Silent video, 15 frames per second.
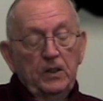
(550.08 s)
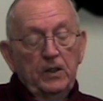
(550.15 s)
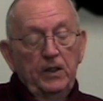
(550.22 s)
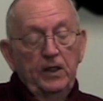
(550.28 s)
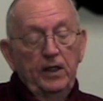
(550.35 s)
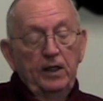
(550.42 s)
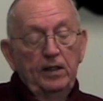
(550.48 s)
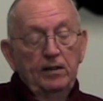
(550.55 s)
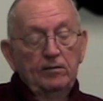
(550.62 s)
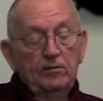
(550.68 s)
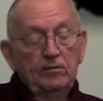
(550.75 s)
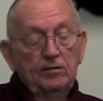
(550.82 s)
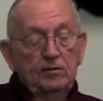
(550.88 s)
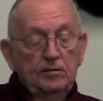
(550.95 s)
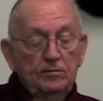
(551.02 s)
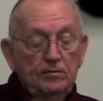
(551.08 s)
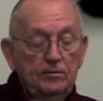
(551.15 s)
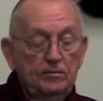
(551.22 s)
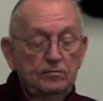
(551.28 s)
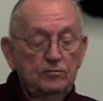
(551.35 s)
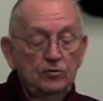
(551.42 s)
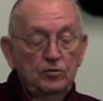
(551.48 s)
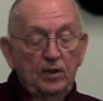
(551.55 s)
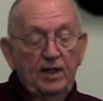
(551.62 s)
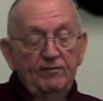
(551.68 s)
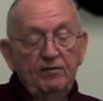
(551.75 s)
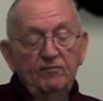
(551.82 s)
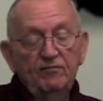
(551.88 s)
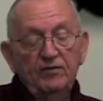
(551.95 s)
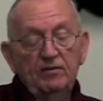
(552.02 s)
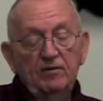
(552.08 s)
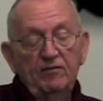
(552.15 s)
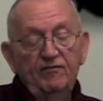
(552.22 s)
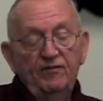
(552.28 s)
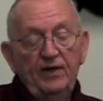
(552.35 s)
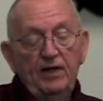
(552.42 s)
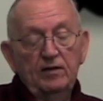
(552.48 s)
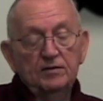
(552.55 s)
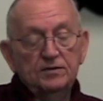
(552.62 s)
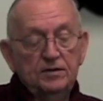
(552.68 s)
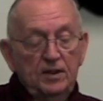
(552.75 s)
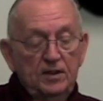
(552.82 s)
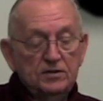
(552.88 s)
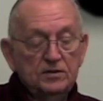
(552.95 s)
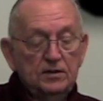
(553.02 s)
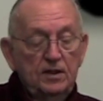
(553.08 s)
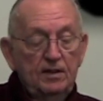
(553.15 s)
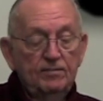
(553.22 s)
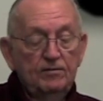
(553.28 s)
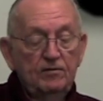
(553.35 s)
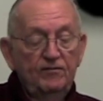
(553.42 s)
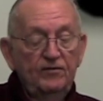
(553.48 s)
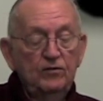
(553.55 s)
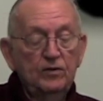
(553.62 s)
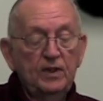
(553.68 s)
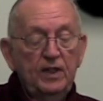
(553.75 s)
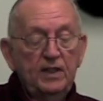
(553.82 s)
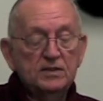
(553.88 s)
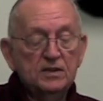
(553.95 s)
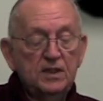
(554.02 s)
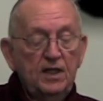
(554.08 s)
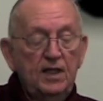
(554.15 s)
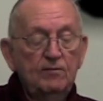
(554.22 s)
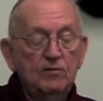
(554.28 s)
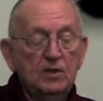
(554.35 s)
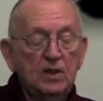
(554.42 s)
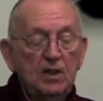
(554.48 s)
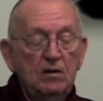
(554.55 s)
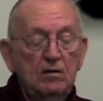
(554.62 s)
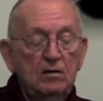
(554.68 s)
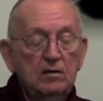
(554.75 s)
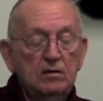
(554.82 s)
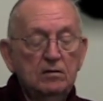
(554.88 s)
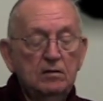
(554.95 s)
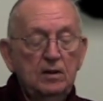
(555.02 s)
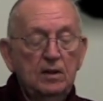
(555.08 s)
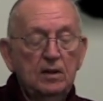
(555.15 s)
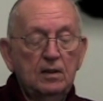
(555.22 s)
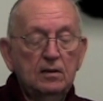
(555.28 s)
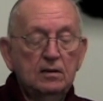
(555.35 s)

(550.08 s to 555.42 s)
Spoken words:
and driving from the fire station after a few guys came and got on the truck,